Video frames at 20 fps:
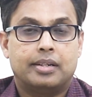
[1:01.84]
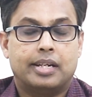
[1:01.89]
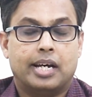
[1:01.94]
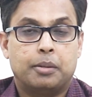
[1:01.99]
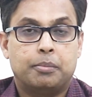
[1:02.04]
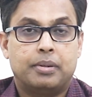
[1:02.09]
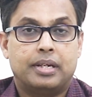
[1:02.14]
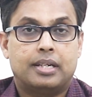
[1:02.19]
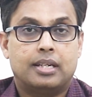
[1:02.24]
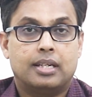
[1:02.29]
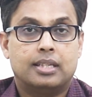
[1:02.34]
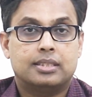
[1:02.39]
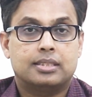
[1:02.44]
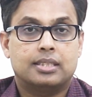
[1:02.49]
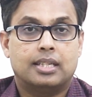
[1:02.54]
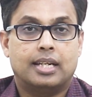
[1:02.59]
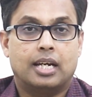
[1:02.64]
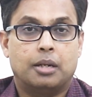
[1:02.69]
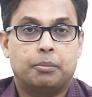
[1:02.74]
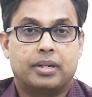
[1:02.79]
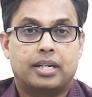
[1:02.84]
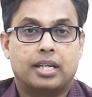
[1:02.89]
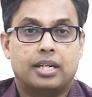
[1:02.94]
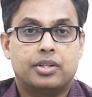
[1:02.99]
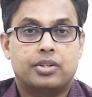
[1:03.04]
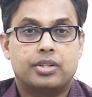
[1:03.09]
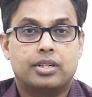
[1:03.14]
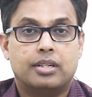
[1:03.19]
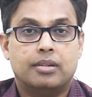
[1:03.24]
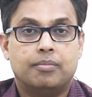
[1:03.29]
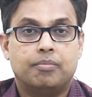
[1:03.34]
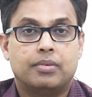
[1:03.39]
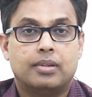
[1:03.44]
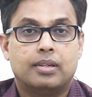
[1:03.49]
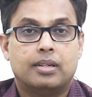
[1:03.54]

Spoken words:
Diabetes and hypertension.